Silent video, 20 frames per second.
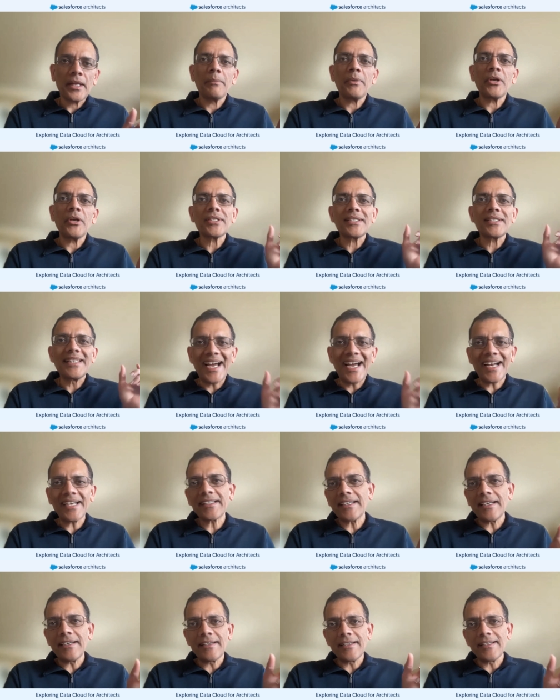because
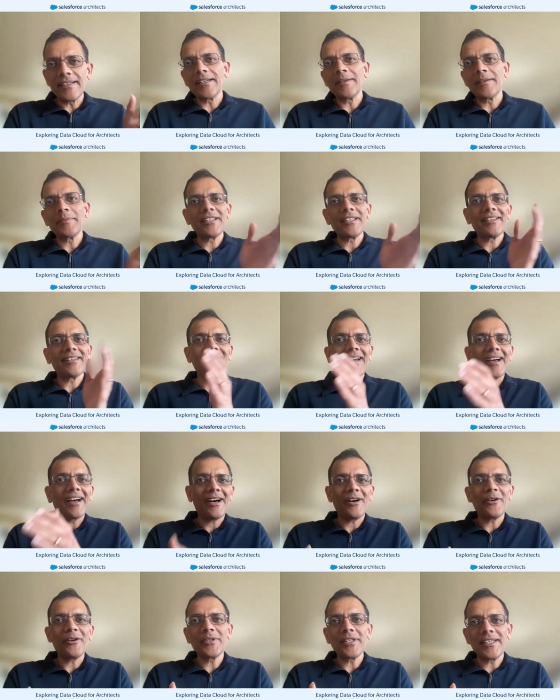that can determine
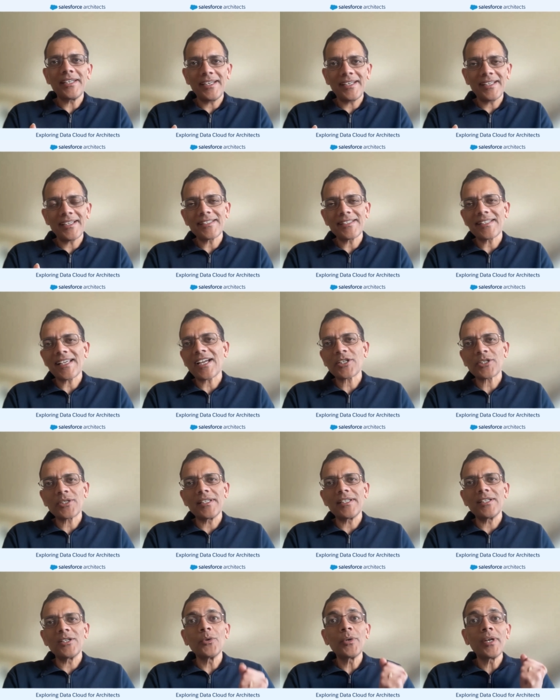how the data is
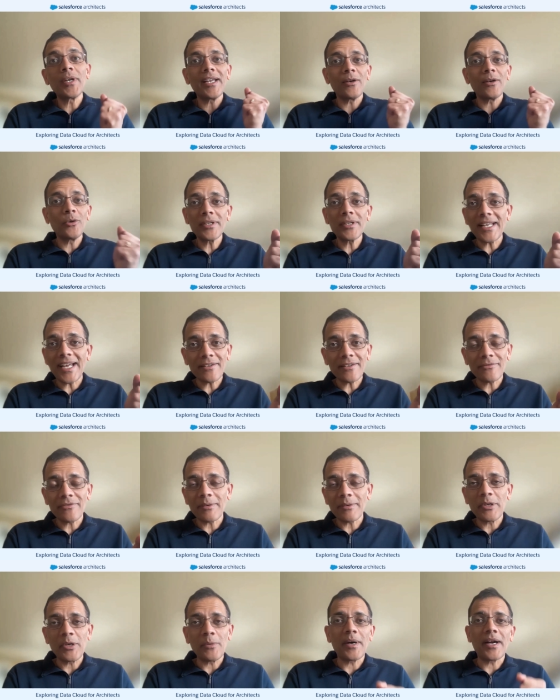actually looking looked at
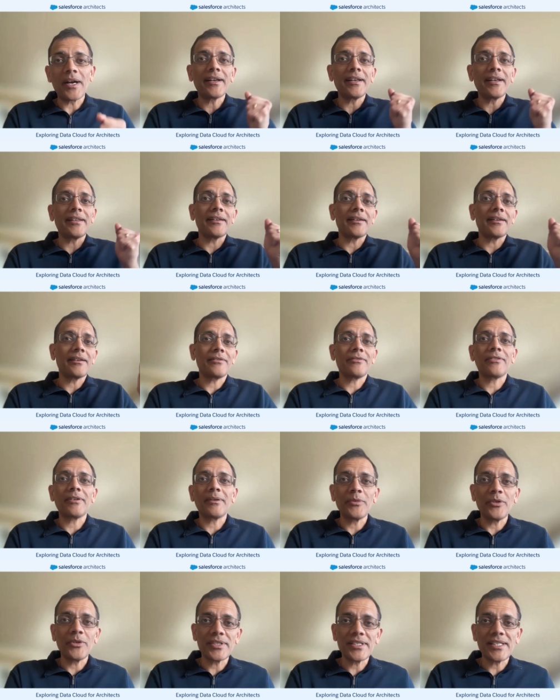from your marketer
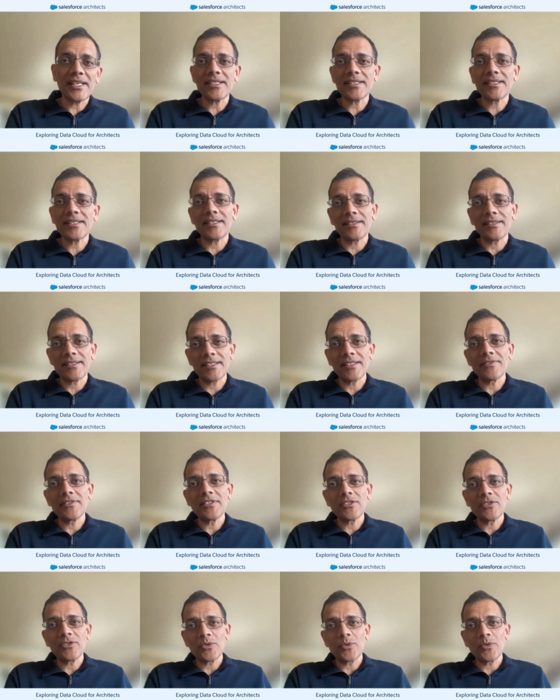from your sales and
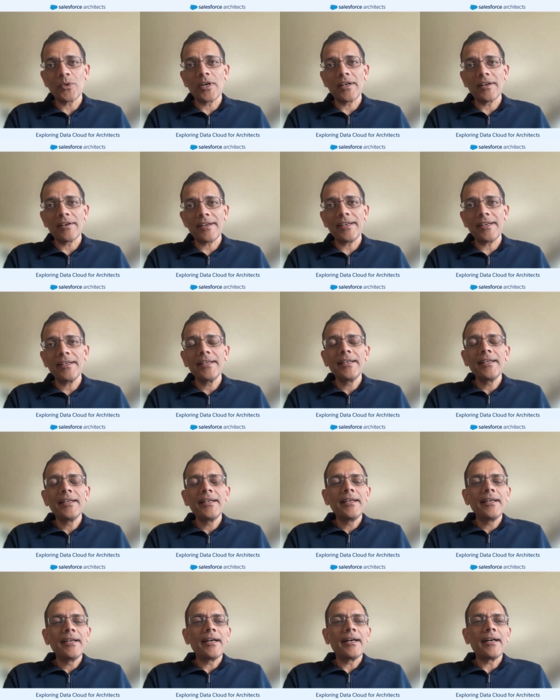service and so on right
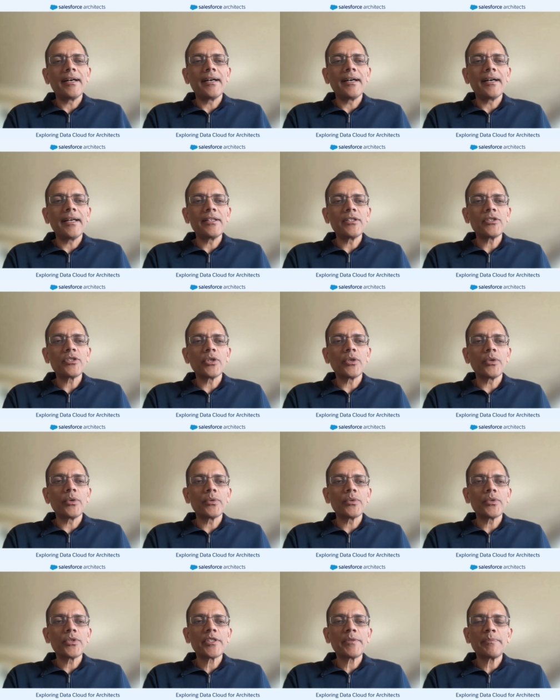uh, and
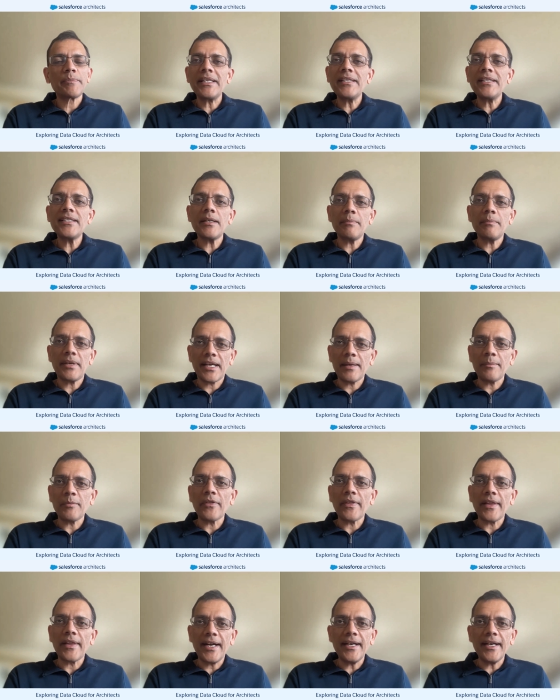so spend some time
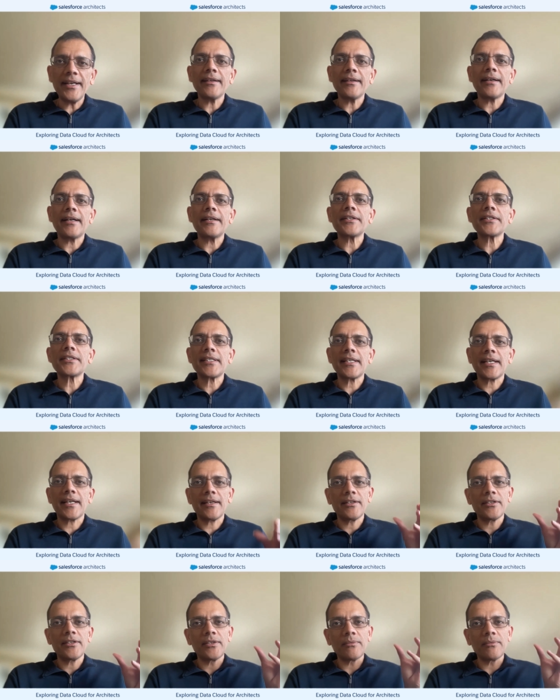on that
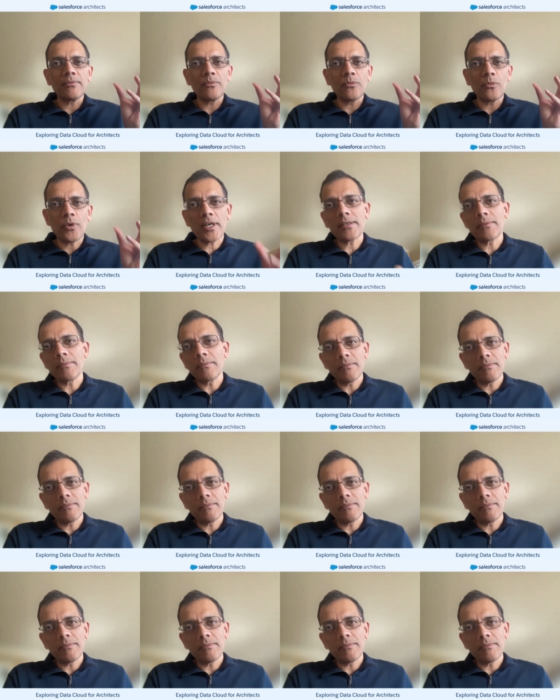understand what